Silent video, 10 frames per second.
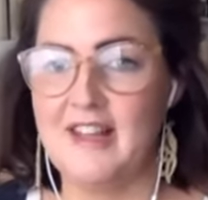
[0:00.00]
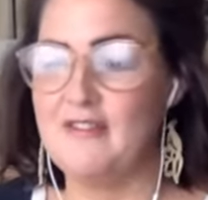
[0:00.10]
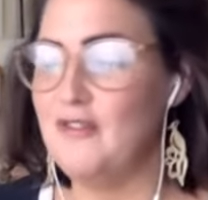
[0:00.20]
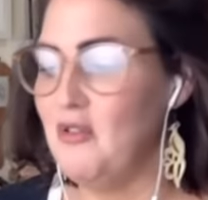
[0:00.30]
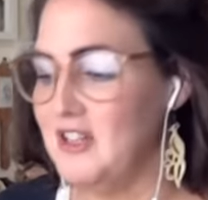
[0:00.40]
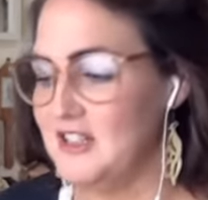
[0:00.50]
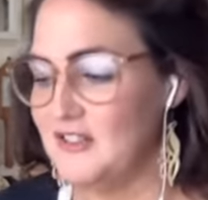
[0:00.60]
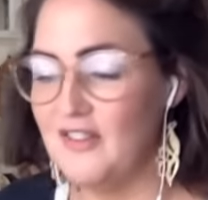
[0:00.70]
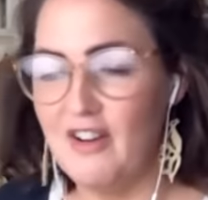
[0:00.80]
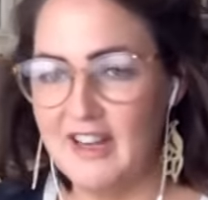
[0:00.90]
that
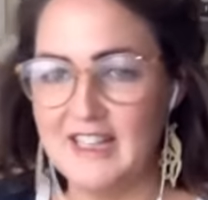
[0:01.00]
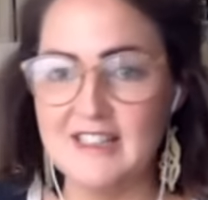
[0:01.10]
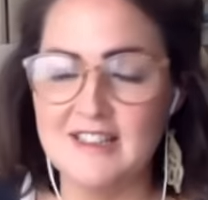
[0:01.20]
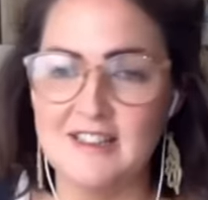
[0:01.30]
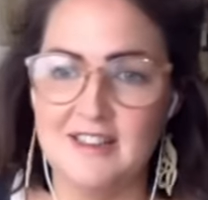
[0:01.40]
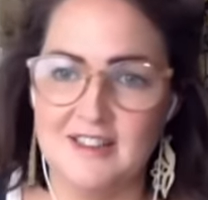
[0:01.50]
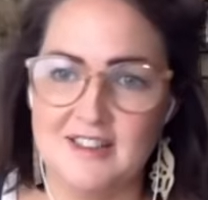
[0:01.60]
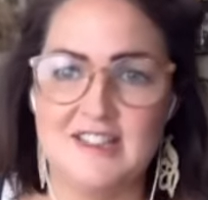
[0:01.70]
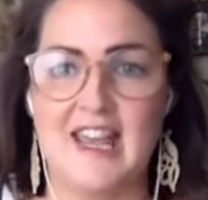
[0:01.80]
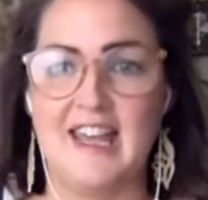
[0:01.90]
foraged find
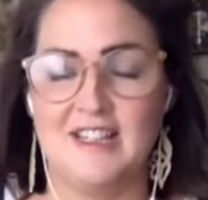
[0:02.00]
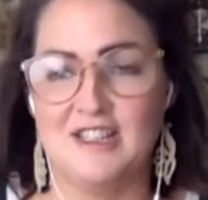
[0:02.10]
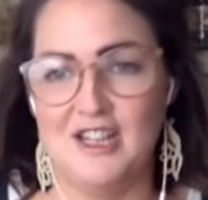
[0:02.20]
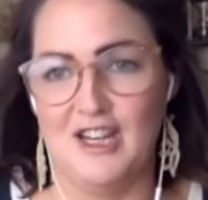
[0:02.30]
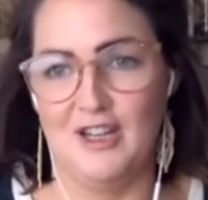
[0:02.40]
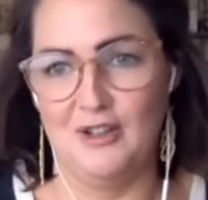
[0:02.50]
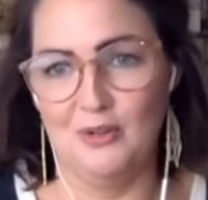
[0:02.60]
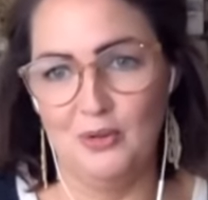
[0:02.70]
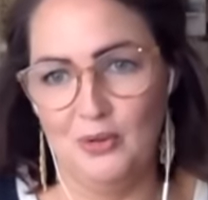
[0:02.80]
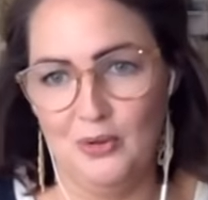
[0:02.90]
to add to
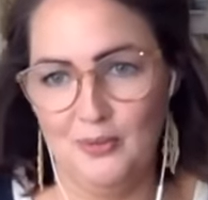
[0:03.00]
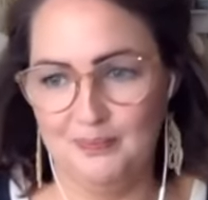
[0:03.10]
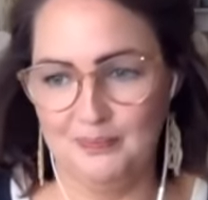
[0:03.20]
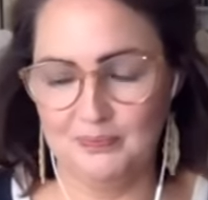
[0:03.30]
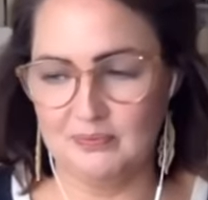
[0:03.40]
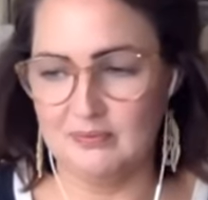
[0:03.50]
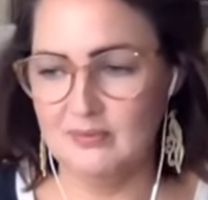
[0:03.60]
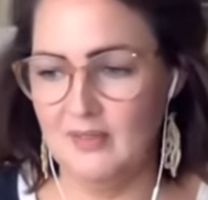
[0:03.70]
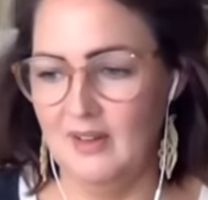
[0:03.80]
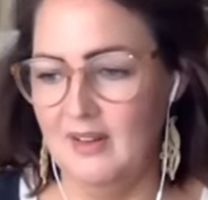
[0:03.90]
or
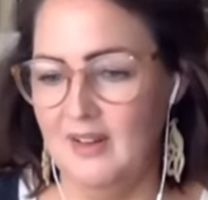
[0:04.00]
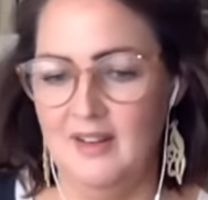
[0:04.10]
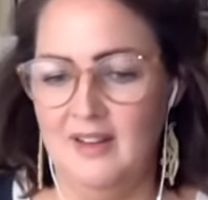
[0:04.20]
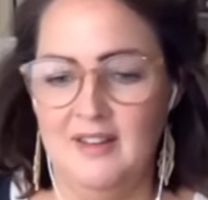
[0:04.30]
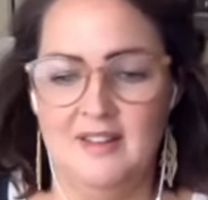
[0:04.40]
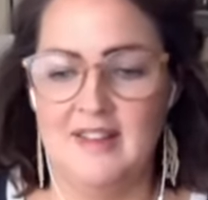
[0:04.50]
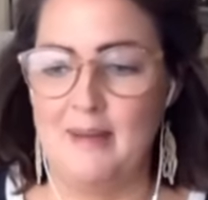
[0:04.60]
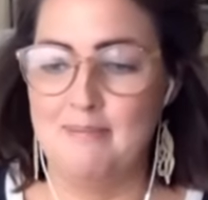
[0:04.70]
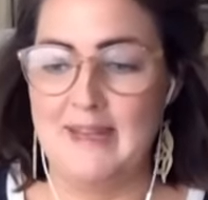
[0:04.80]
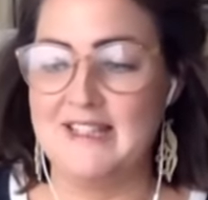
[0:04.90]

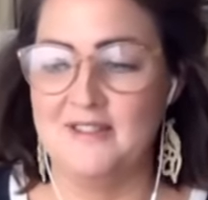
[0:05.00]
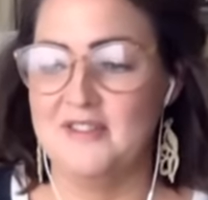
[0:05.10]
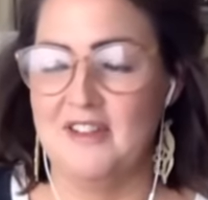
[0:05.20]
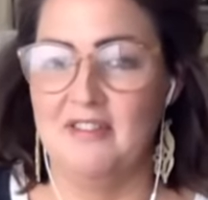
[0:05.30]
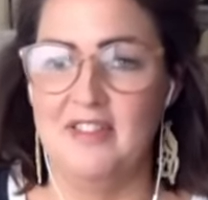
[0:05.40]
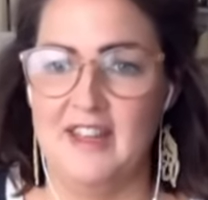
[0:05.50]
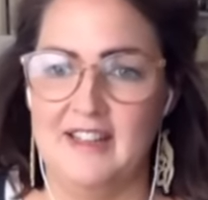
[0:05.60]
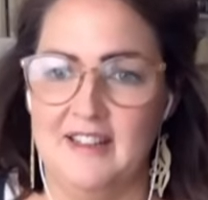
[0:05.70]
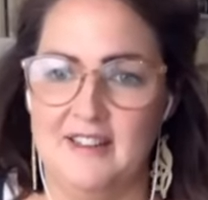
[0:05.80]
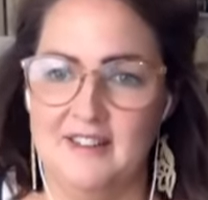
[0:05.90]
that bit of
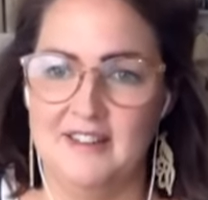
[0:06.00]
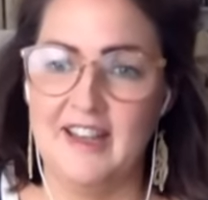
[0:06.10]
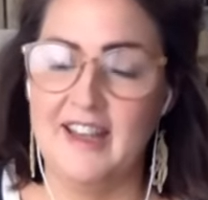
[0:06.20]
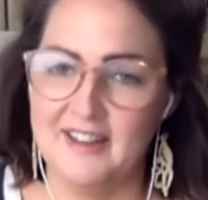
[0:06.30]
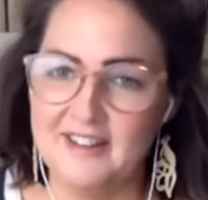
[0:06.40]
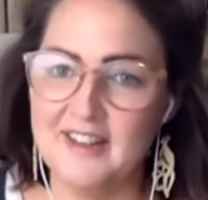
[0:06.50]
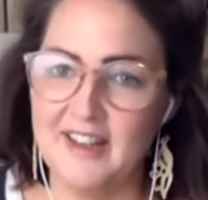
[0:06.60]
something. Yeah, mm.